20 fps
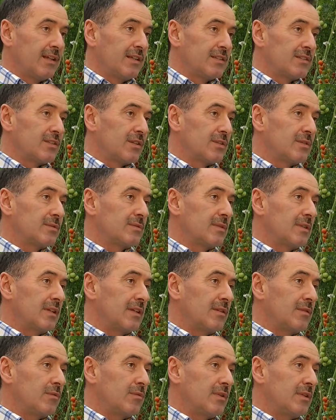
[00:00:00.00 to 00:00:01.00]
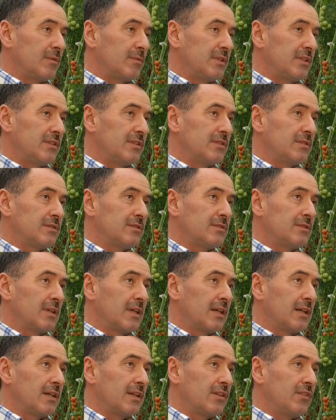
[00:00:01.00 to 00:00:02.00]
So we
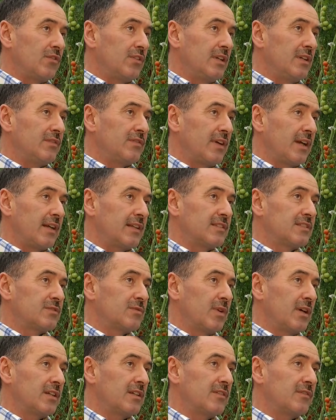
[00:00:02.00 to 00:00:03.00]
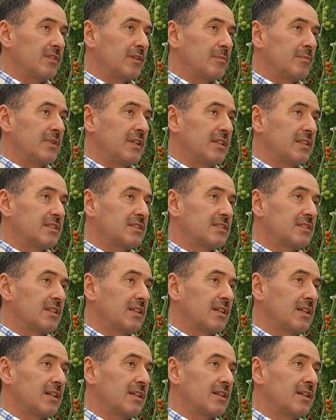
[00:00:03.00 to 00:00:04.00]
do 3 events. One of them is
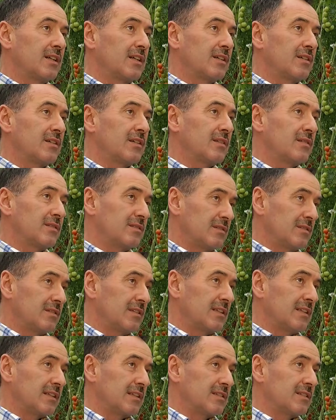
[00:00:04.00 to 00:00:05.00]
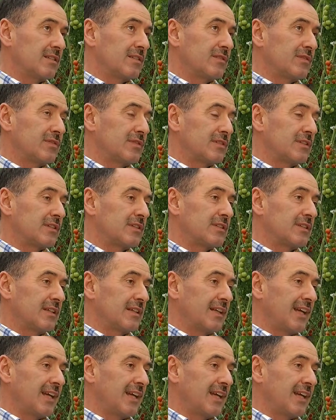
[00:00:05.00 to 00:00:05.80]
like for